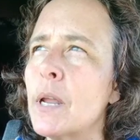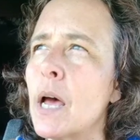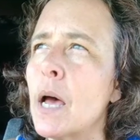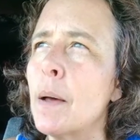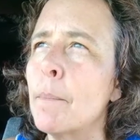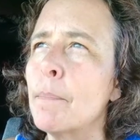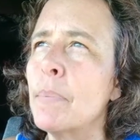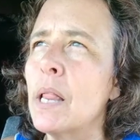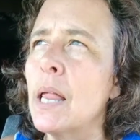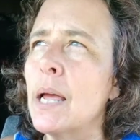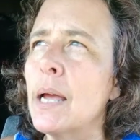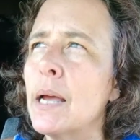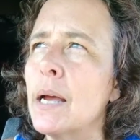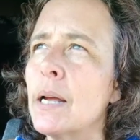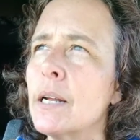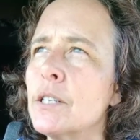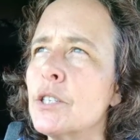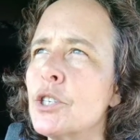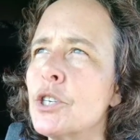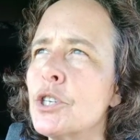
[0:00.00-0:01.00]
Not
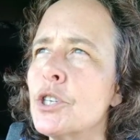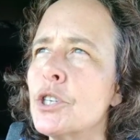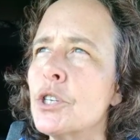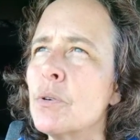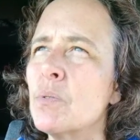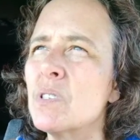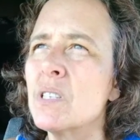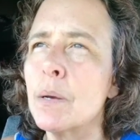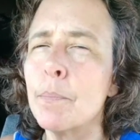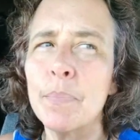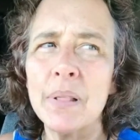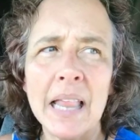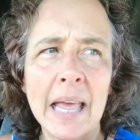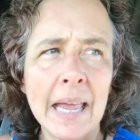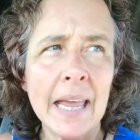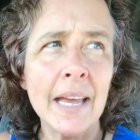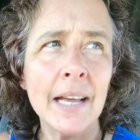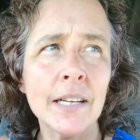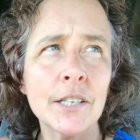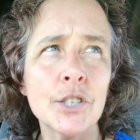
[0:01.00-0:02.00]
Blanche. It was a
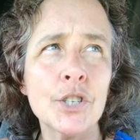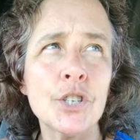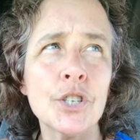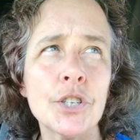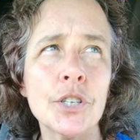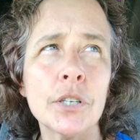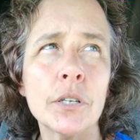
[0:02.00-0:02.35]
Blanche.